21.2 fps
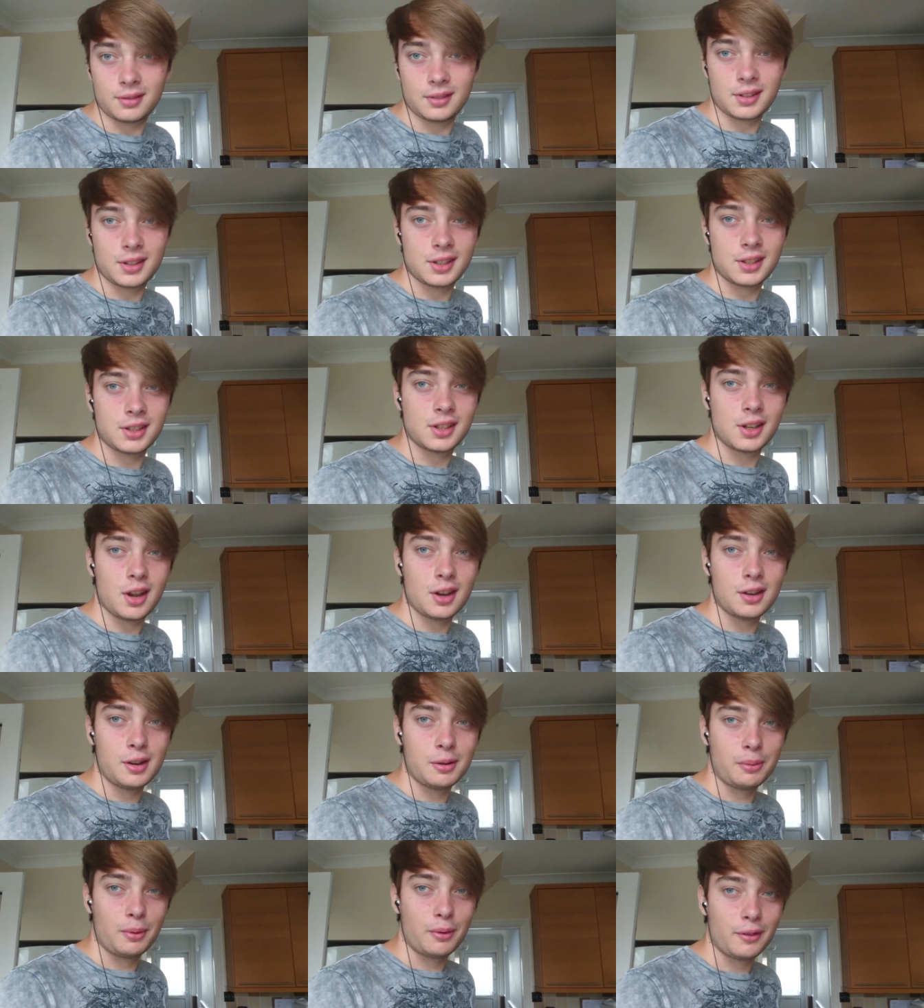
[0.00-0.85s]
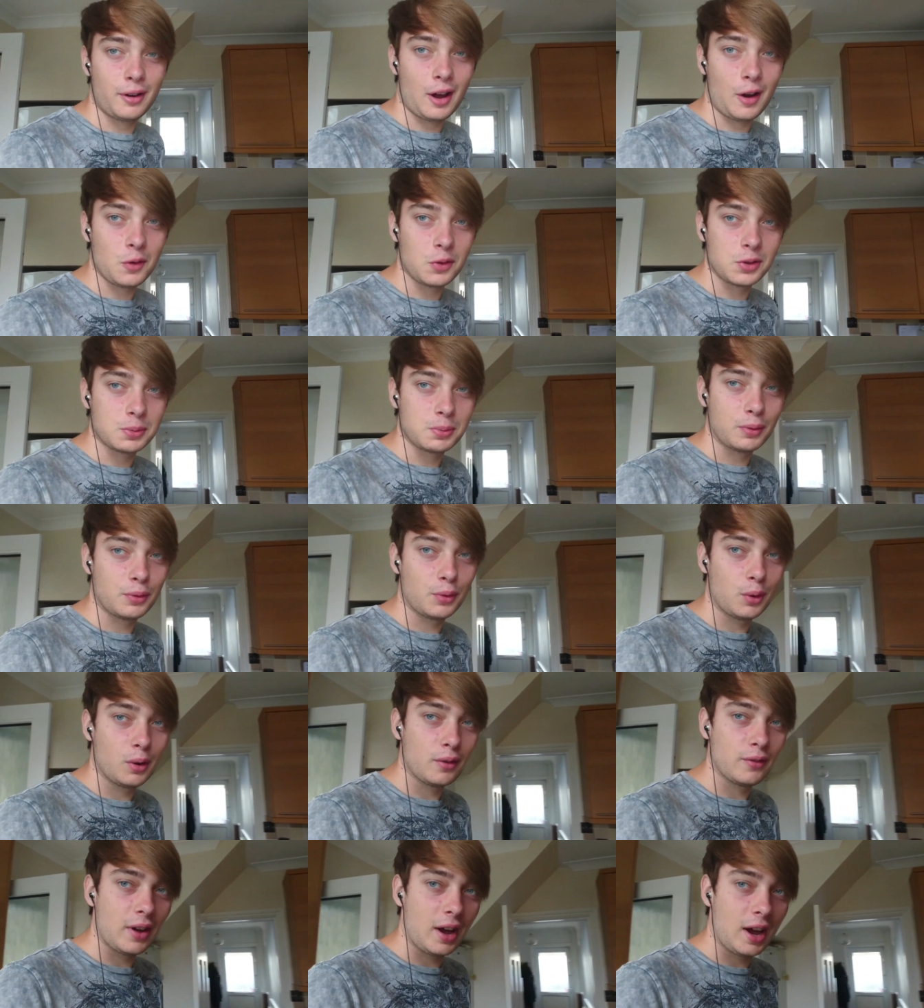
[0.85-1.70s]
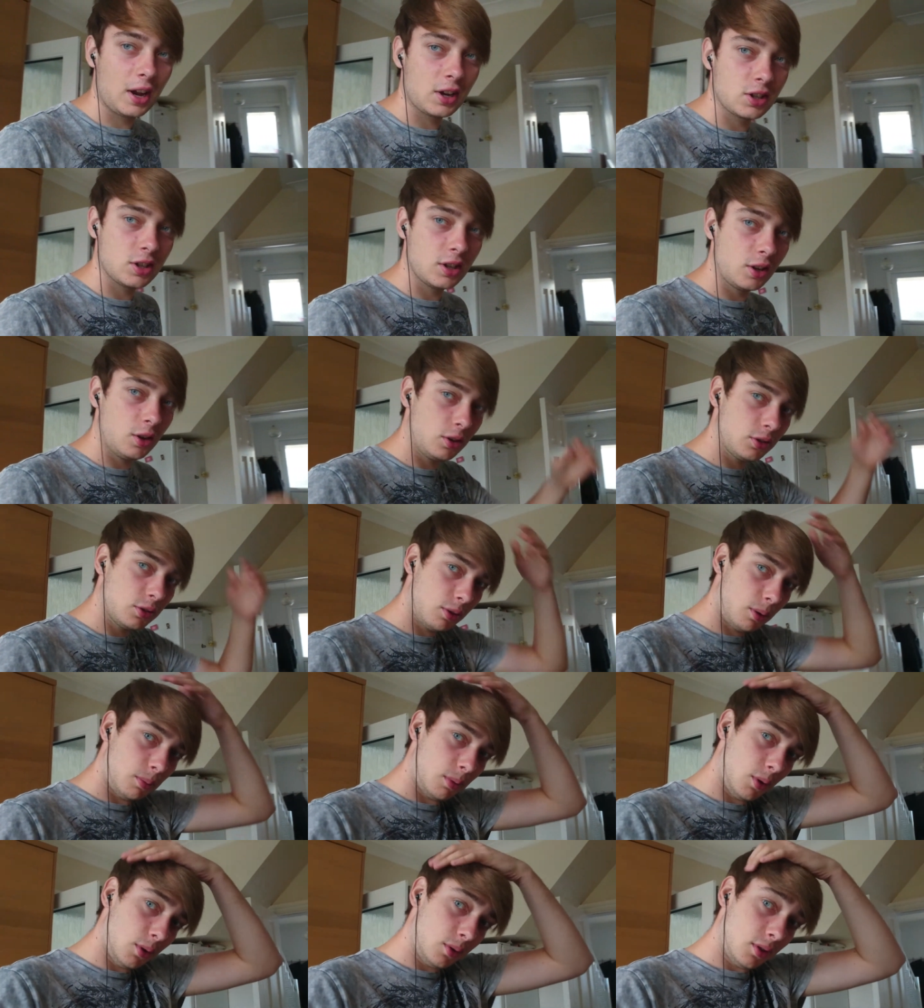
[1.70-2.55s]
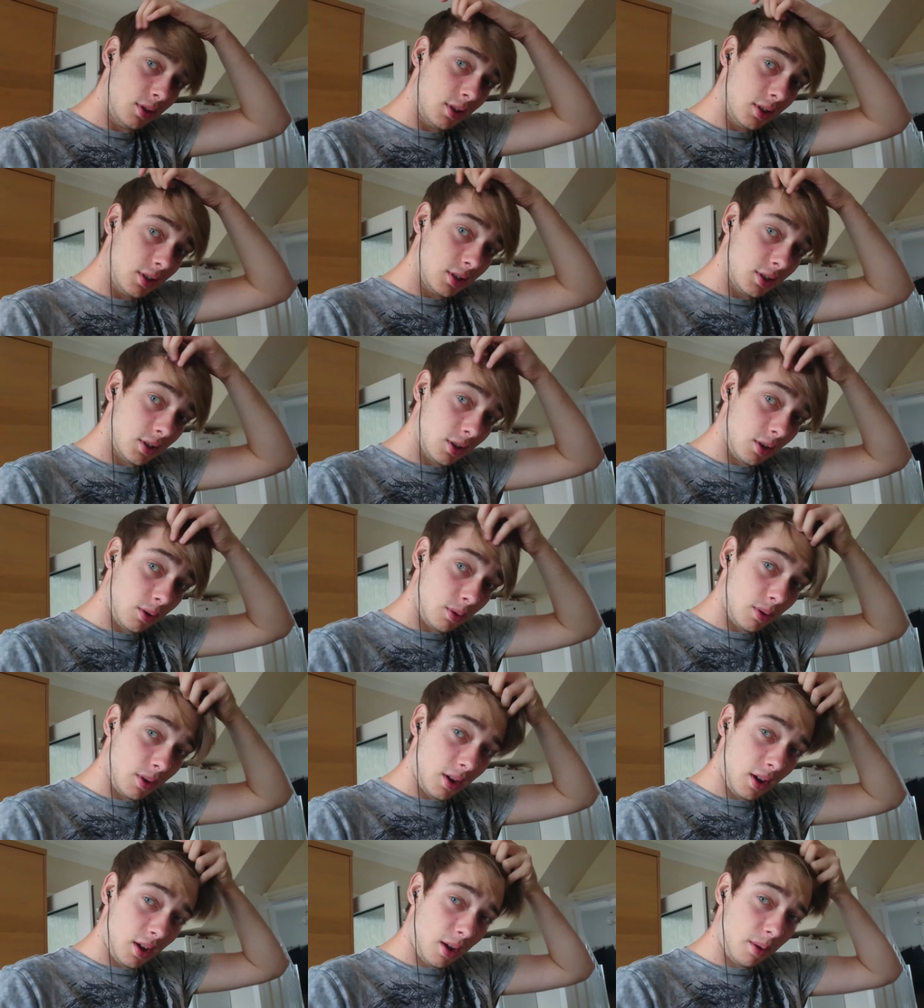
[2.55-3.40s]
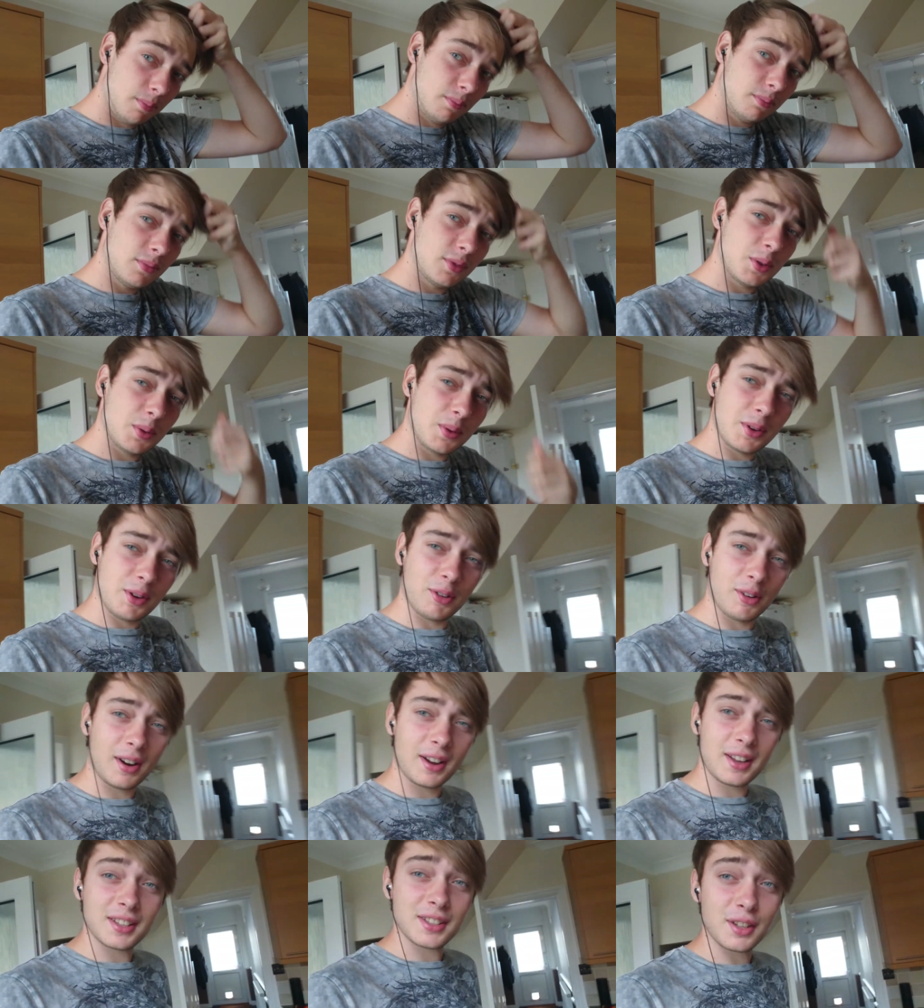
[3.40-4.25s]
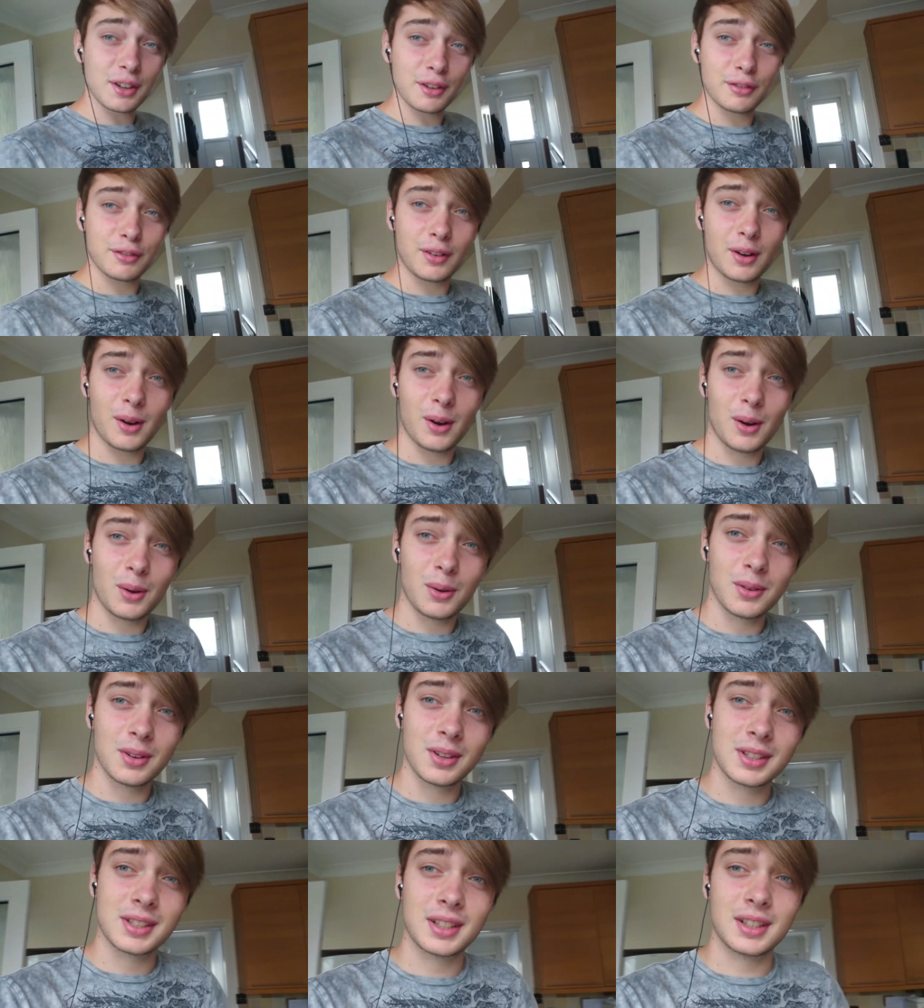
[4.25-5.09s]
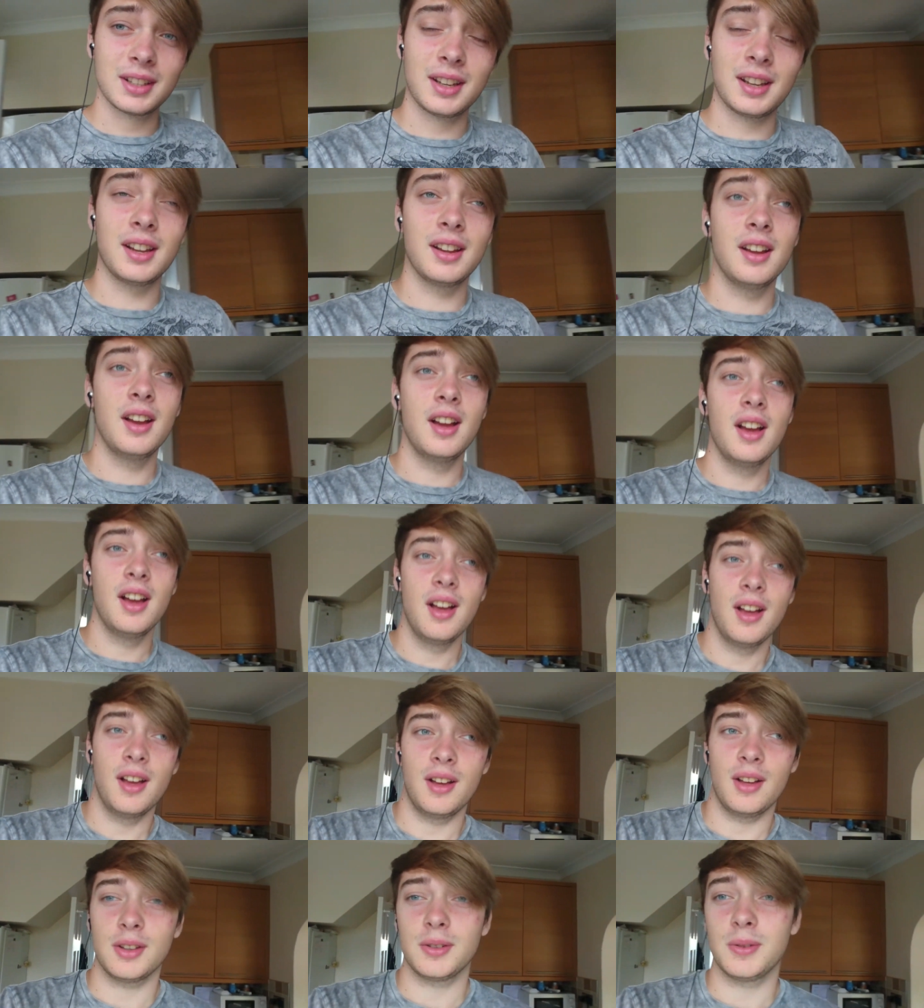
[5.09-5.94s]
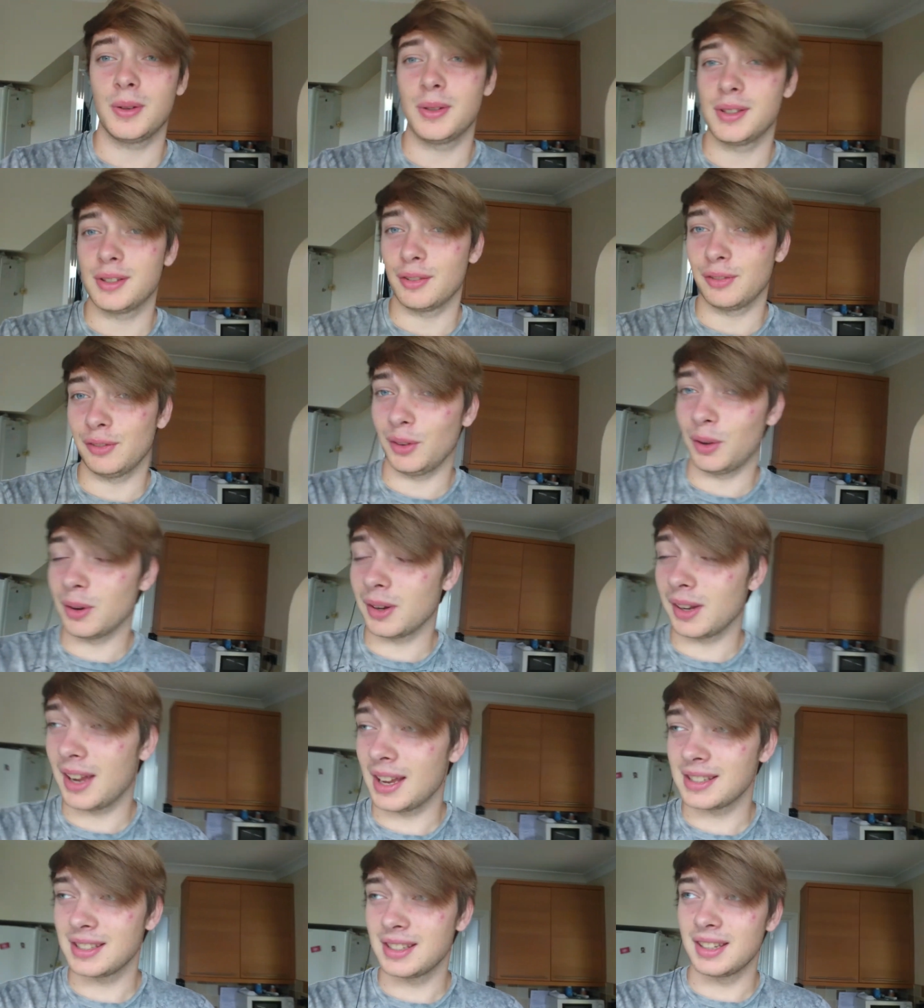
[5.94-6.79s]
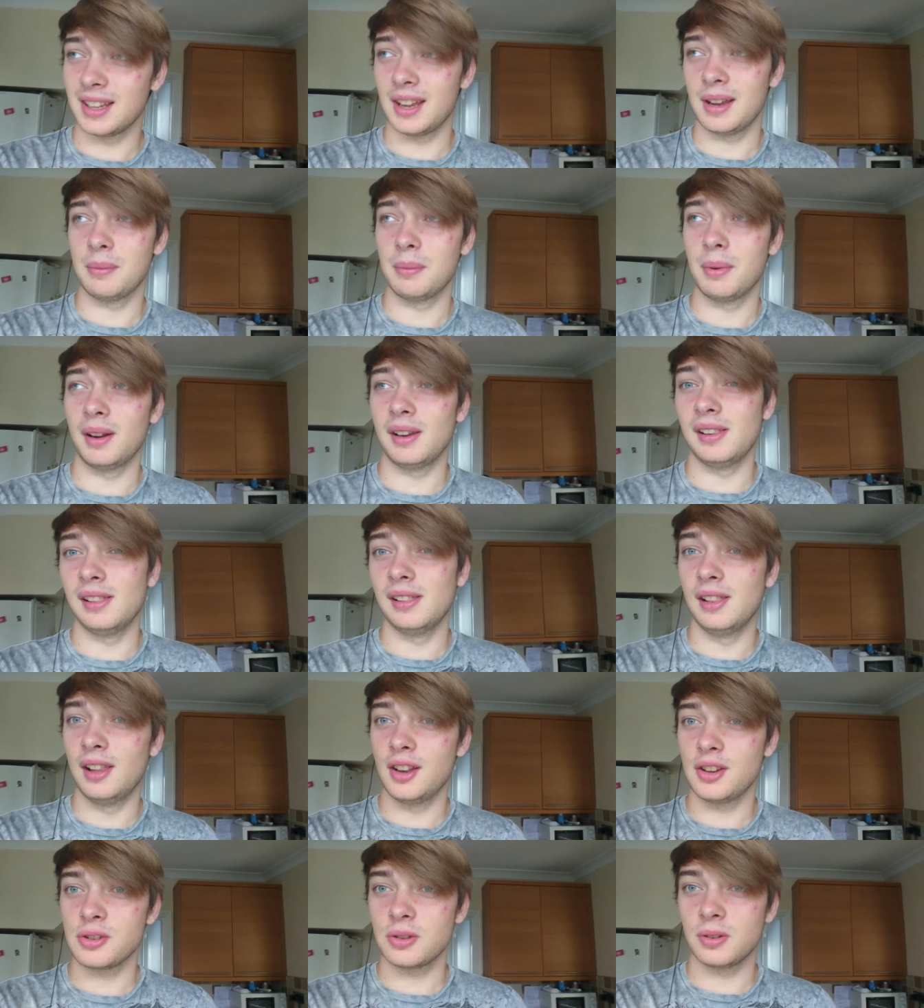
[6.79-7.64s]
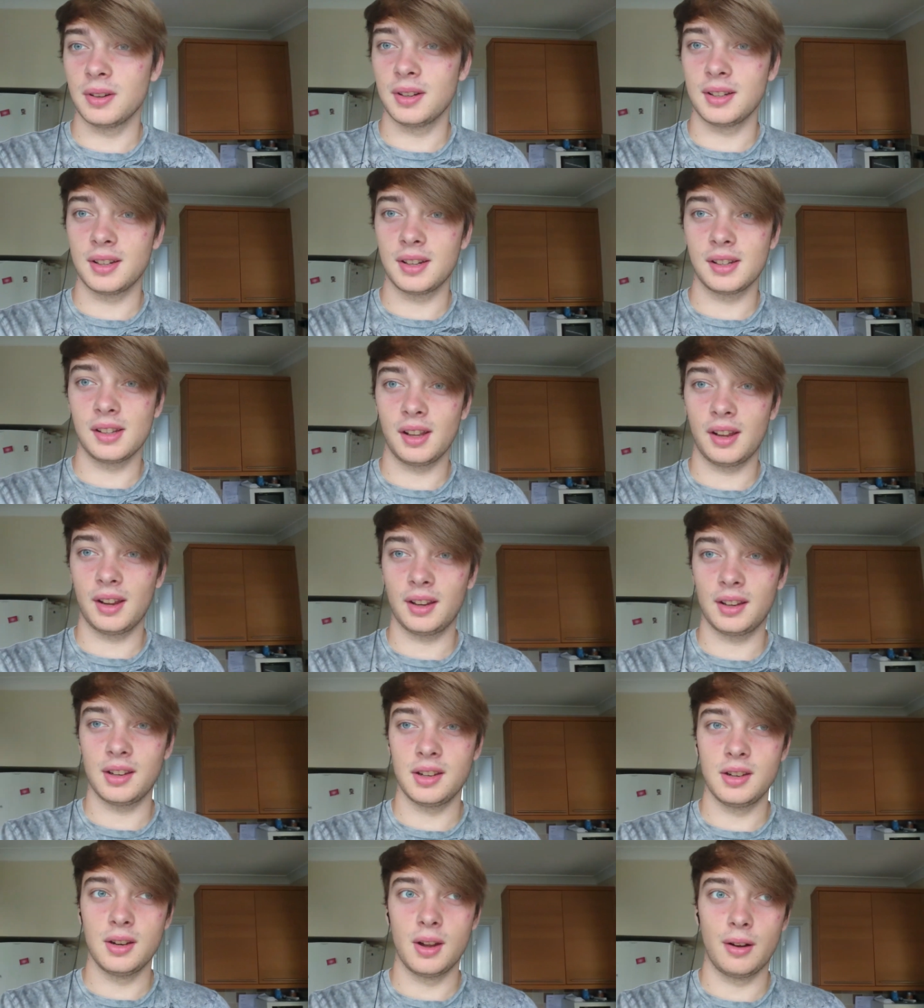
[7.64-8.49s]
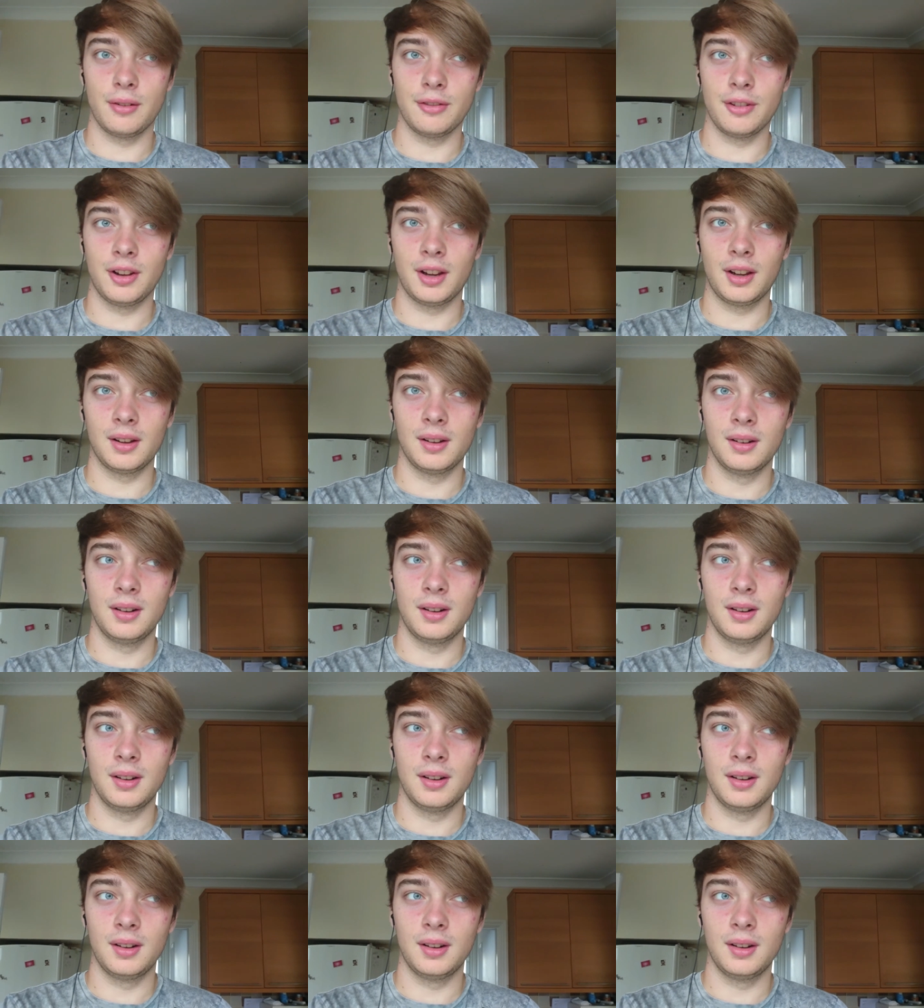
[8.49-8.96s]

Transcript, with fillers: certain number of hours before I've actually got to upload this, so yeah, I'm doing great so far, honestly. I was supposed to vlog yesterday, but I literally did, like, nothing.